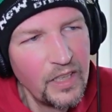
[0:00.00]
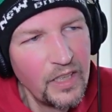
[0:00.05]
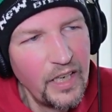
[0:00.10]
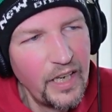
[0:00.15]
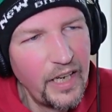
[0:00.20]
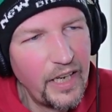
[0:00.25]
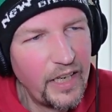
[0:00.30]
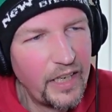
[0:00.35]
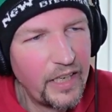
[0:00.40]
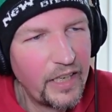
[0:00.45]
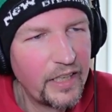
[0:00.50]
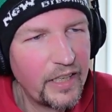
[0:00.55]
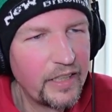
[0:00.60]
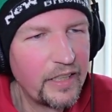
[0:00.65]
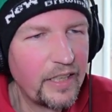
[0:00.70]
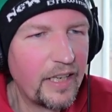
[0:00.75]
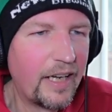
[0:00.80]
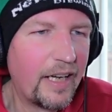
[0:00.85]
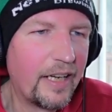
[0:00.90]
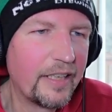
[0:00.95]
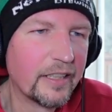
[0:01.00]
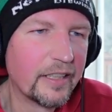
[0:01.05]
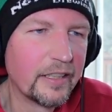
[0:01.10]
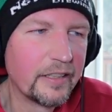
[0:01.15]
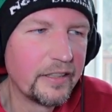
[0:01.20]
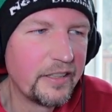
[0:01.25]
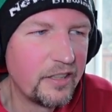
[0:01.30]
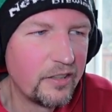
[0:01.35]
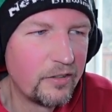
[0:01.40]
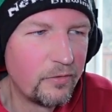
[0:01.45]
And I don't
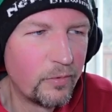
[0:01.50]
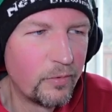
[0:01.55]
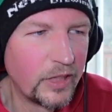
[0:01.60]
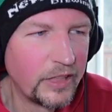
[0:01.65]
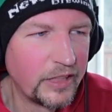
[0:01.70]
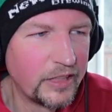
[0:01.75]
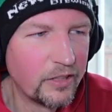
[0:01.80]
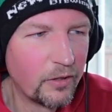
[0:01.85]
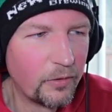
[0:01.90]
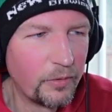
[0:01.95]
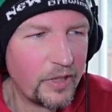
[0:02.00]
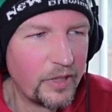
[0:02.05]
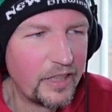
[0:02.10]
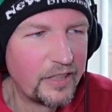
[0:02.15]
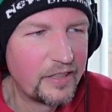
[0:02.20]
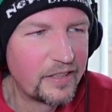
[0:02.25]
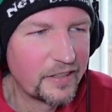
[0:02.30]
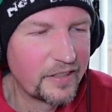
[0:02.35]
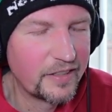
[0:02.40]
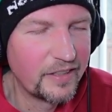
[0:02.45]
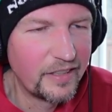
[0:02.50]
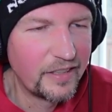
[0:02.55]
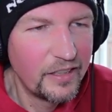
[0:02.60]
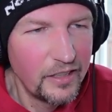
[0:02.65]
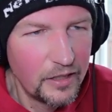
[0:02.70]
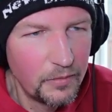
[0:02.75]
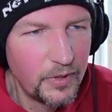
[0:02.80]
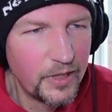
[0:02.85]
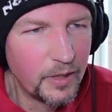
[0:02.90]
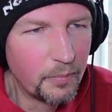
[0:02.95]
know, it doesn't
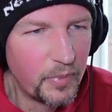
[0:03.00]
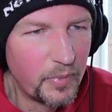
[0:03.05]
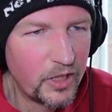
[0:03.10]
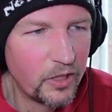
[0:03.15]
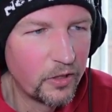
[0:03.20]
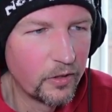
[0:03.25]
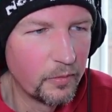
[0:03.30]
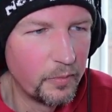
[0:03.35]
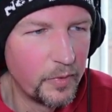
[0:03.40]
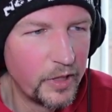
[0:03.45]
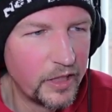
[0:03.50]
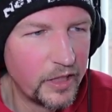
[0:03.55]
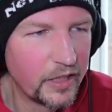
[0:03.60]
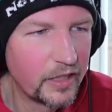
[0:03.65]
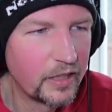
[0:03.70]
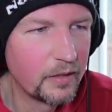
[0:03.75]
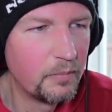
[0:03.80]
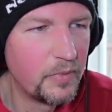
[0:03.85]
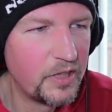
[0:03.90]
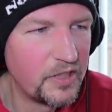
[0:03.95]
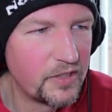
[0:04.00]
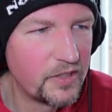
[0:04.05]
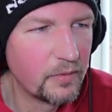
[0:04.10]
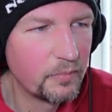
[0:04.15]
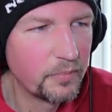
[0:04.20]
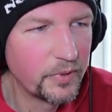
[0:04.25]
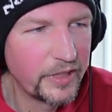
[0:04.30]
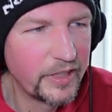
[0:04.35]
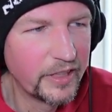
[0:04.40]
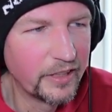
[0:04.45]
need to be a pyramid. It can be
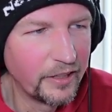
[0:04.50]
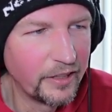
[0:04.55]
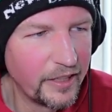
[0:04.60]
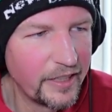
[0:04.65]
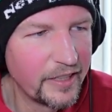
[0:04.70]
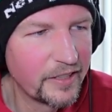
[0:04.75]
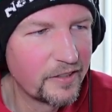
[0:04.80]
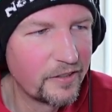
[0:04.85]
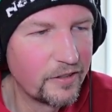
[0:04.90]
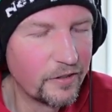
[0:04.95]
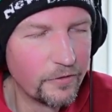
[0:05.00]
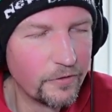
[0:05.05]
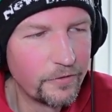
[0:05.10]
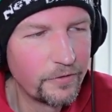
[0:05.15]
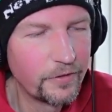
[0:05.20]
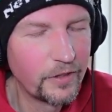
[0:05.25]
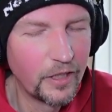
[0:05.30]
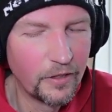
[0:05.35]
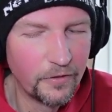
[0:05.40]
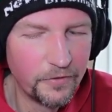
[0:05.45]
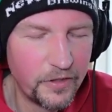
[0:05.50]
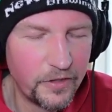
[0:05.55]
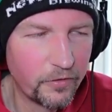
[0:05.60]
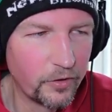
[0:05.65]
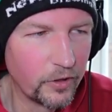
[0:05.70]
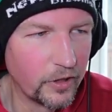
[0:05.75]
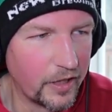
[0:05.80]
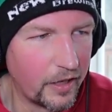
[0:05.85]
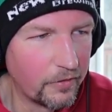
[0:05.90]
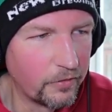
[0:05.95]
simply a list of
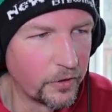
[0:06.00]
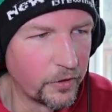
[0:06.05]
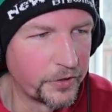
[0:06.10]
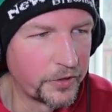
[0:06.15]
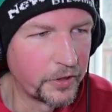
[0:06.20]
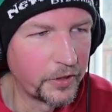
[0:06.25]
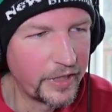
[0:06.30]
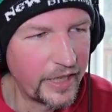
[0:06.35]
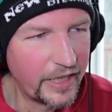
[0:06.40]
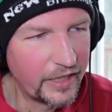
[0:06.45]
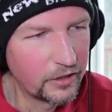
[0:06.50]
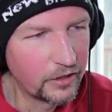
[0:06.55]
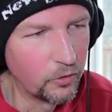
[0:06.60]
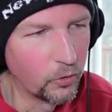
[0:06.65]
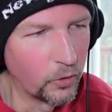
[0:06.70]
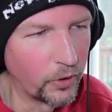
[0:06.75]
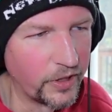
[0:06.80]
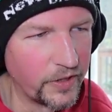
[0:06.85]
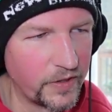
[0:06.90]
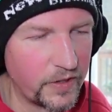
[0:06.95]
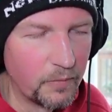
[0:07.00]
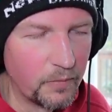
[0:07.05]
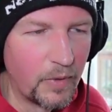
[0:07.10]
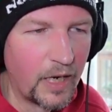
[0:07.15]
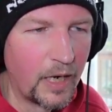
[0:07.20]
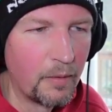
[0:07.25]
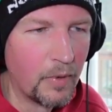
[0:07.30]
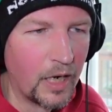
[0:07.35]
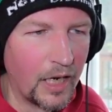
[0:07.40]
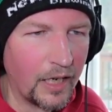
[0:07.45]
different levels or categories in
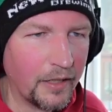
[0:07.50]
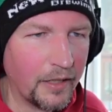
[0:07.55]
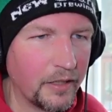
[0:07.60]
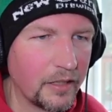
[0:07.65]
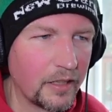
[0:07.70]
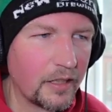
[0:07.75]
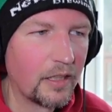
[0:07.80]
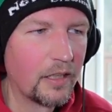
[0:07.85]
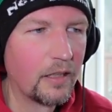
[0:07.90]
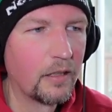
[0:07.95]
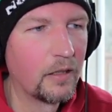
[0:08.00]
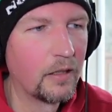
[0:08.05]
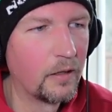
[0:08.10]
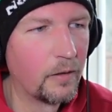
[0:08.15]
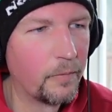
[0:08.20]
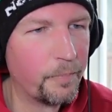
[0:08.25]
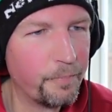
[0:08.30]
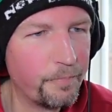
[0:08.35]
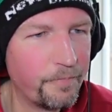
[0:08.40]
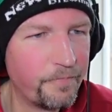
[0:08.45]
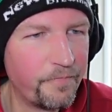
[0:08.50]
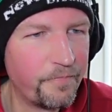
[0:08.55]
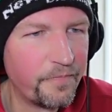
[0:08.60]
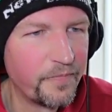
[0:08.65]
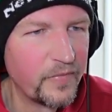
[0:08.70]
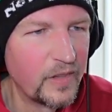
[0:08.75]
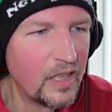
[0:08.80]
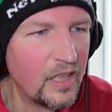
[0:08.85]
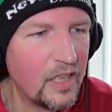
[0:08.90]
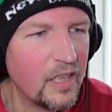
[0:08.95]
my mind.
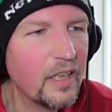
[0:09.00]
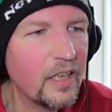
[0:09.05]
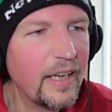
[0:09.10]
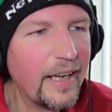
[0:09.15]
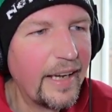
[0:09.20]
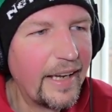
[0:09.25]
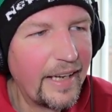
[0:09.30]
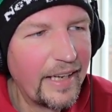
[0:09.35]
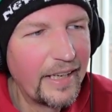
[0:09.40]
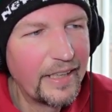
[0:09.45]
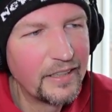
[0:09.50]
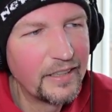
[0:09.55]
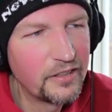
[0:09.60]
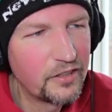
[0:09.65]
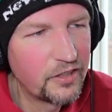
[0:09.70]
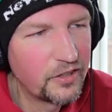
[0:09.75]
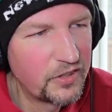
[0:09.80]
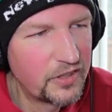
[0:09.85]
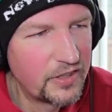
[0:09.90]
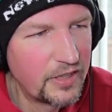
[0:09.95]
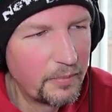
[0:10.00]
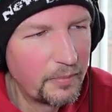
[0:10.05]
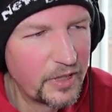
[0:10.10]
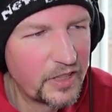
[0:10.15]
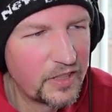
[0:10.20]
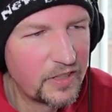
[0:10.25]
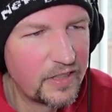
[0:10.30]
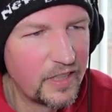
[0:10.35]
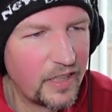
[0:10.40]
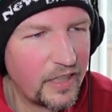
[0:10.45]
And to some
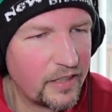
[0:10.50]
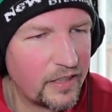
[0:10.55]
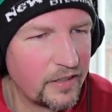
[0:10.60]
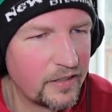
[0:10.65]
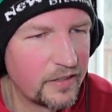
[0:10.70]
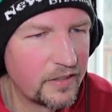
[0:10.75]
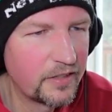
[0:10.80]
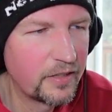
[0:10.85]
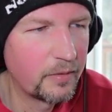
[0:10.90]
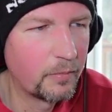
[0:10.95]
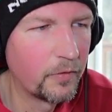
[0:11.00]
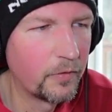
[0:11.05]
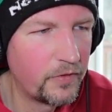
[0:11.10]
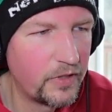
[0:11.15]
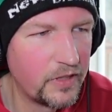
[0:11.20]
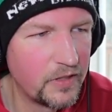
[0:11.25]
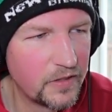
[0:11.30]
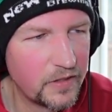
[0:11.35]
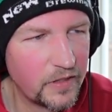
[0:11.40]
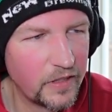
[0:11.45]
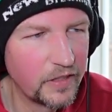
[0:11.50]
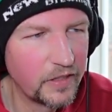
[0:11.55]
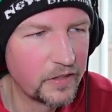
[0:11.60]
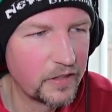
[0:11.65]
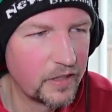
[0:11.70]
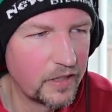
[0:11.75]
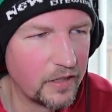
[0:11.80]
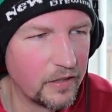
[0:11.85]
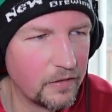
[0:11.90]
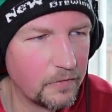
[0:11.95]
extent, some of these things
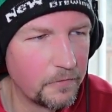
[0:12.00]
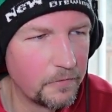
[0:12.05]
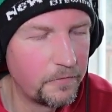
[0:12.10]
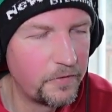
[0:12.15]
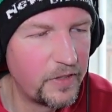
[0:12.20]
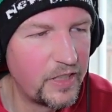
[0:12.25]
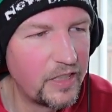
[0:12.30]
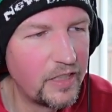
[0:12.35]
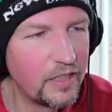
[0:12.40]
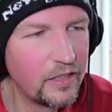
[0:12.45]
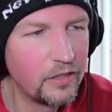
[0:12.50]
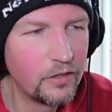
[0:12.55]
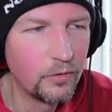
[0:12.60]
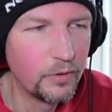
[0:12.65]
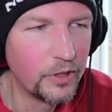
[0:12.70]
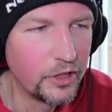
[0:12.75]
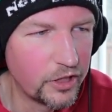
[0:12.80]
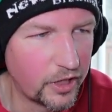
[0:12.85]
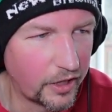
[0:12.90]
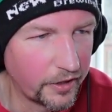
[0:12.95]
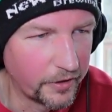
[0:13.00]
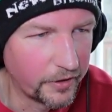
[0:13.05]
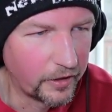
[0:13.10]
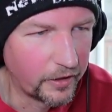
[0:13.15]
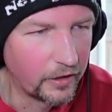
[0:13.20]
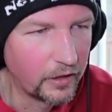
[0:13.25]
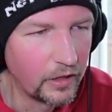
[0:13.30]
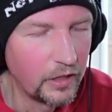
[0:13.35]
can feed into each other.